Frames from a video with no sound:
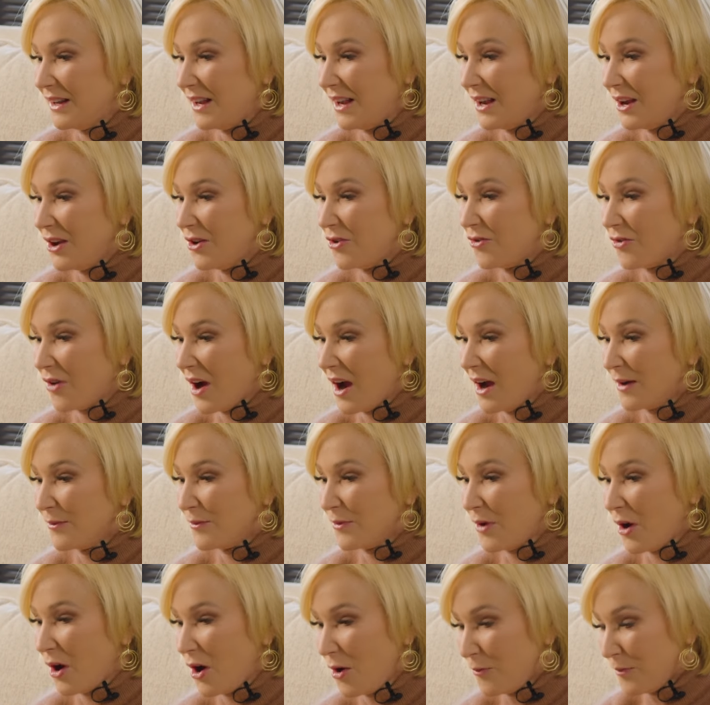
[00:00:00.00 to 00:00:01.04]
he grabs,
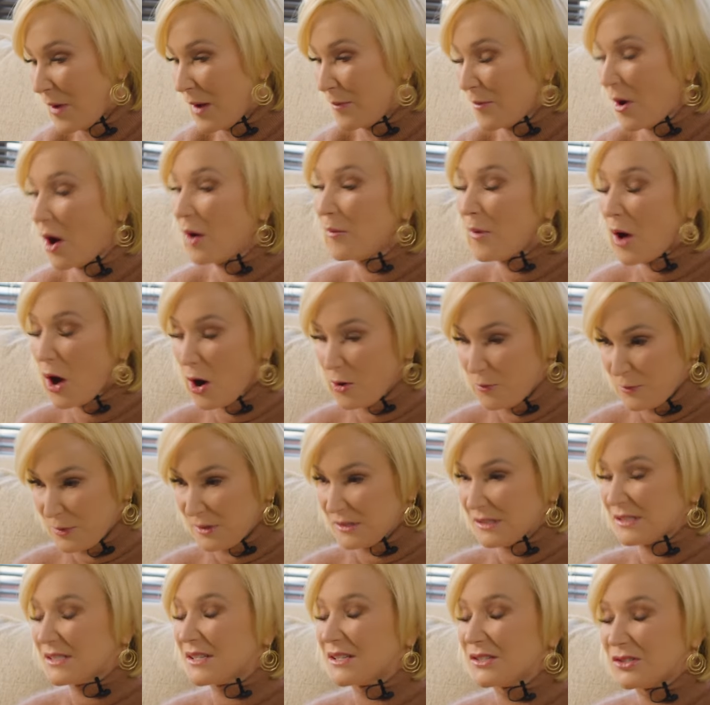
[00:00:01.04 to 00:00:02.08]
my mom
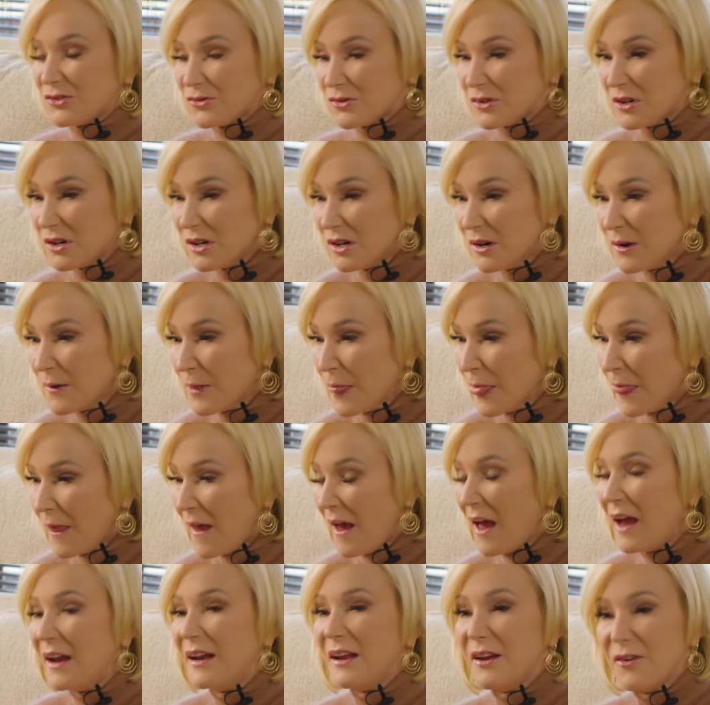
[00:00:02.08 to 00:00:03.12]
opens the door,
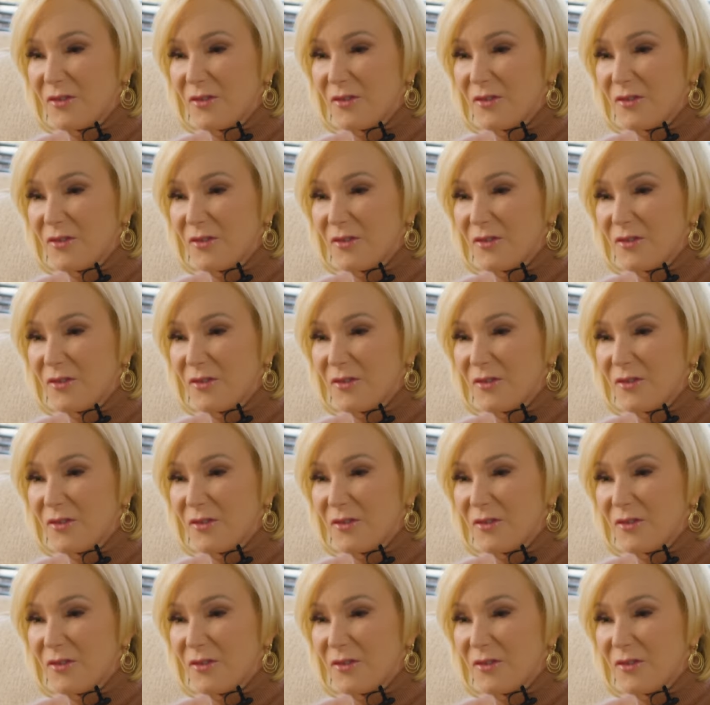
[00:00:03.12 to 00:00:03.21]
and he